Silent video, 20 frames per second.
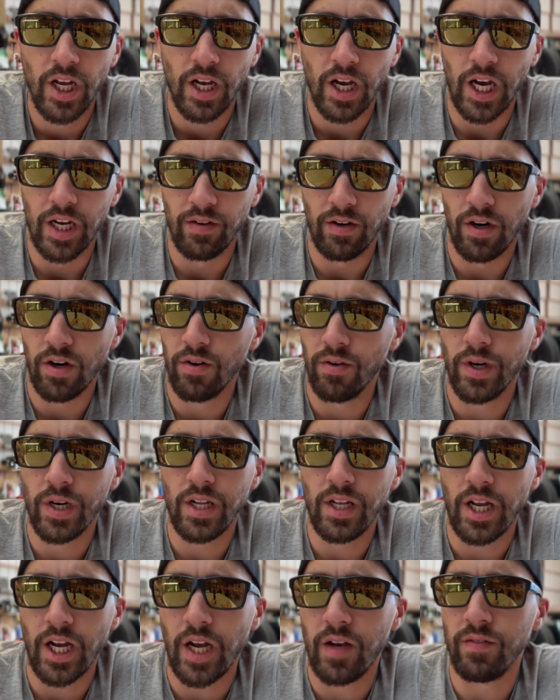I
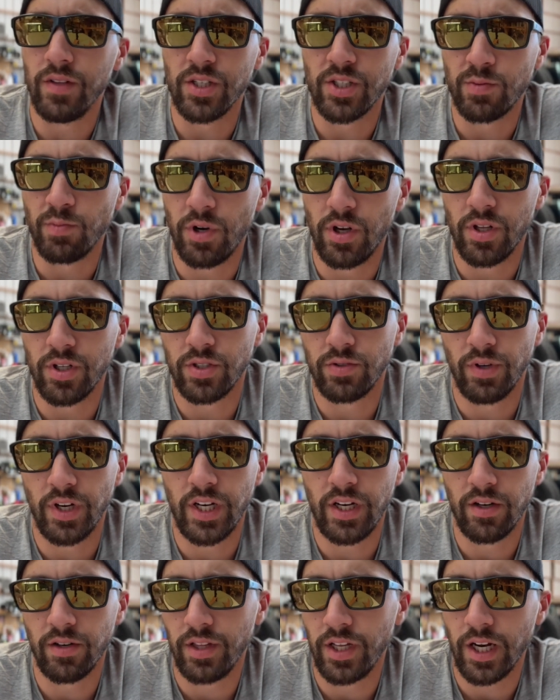already have the smallest
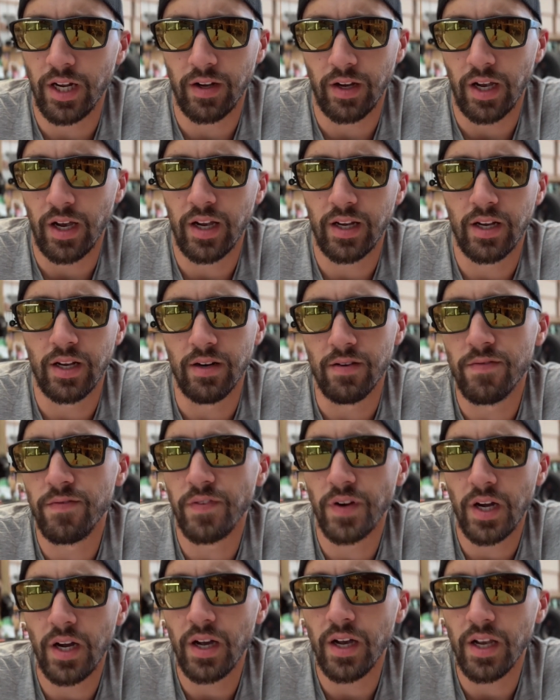radiator that I could
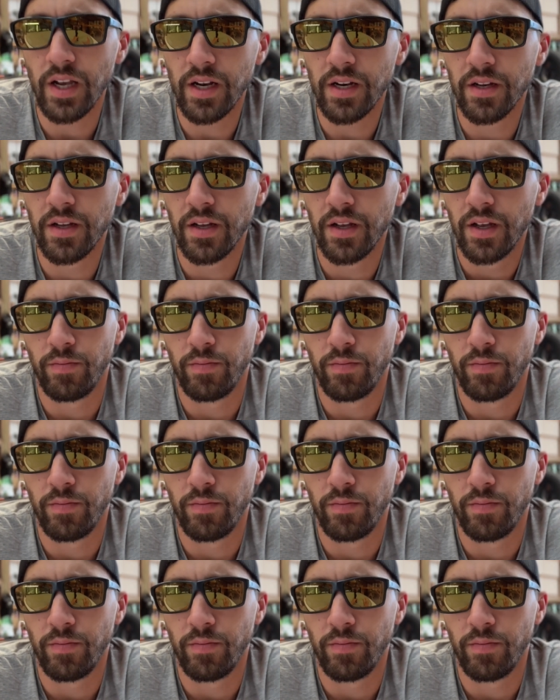find.